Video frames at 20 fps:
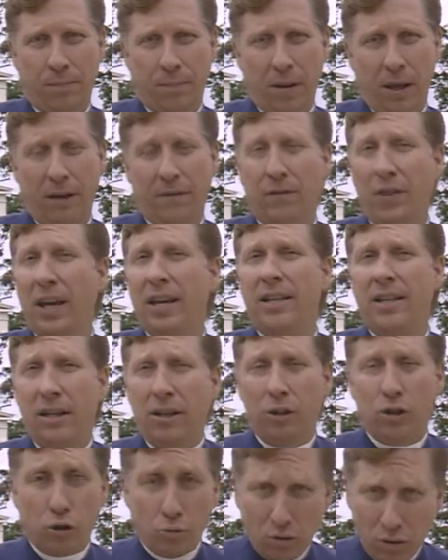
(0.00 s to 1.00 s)
If they
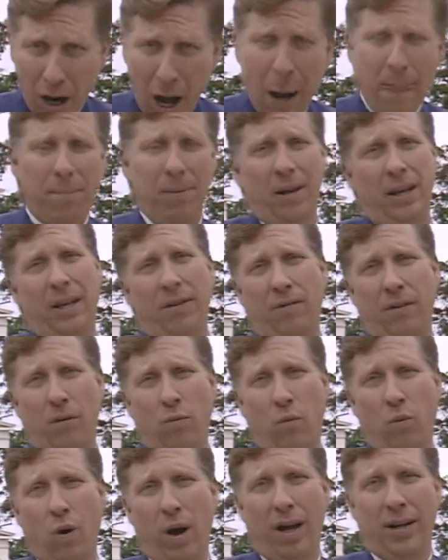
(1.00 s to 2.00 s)
do not believe in
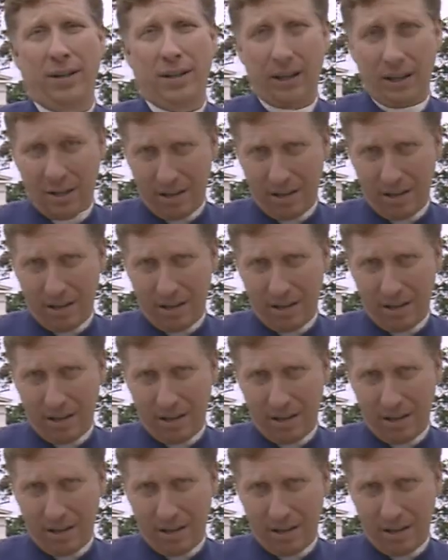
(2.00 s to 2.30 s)
what